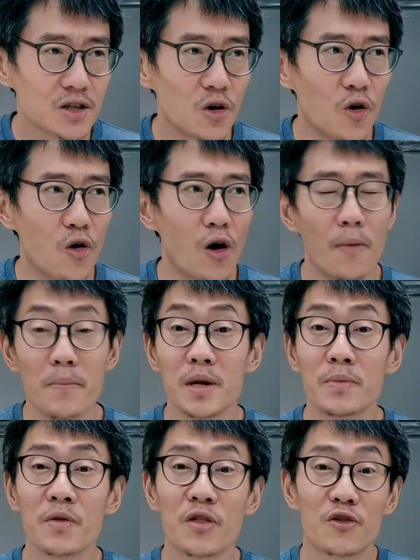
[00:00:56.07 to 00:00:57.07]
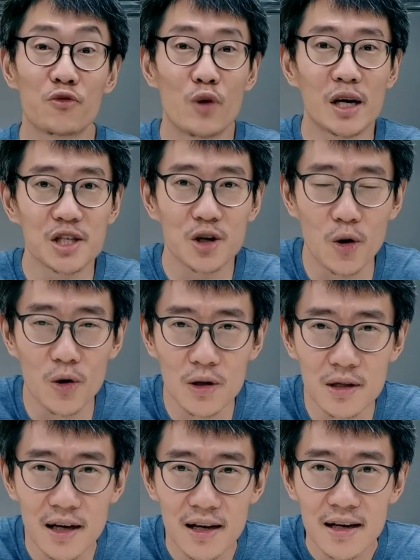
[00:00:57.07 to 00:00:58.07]
or a minimum
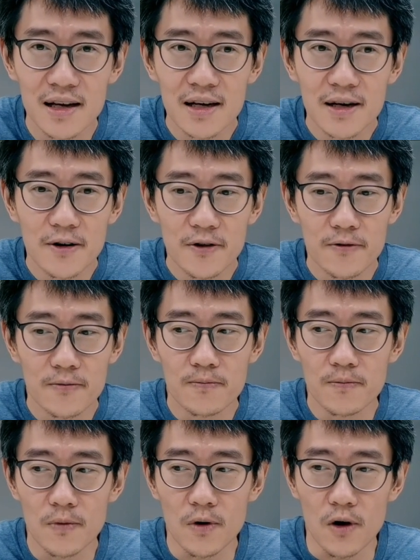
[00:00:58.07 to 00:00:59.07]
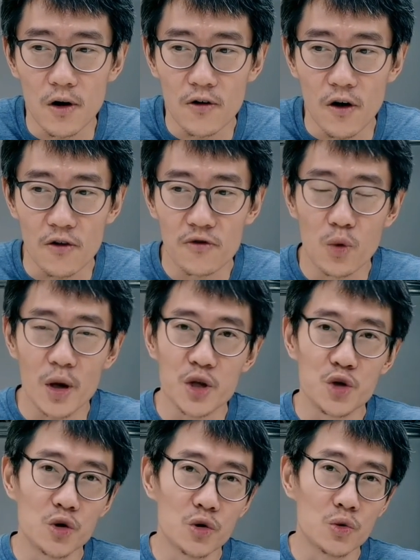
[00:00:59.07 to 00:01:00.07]
threshold of
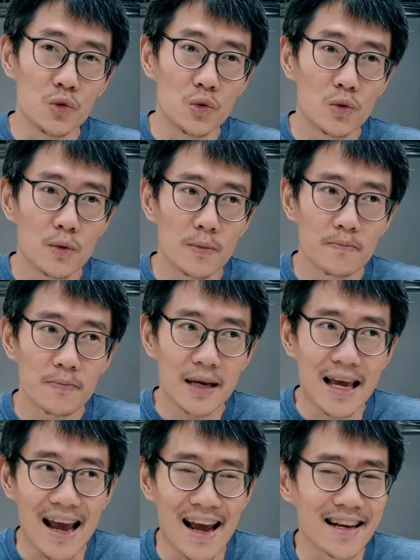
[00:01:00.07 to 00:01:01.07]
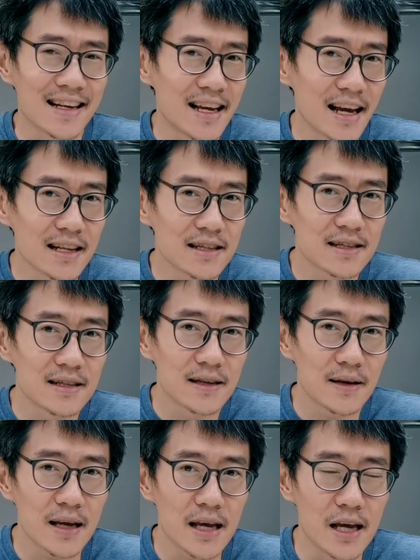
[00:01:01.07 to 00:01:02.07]
what you can get
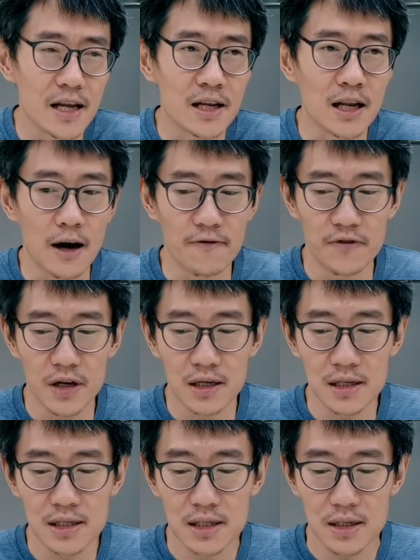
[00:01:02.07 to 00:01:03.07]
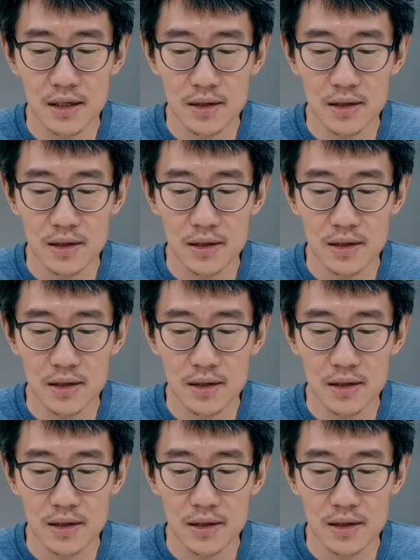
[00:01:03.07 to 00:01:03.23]
in a fitness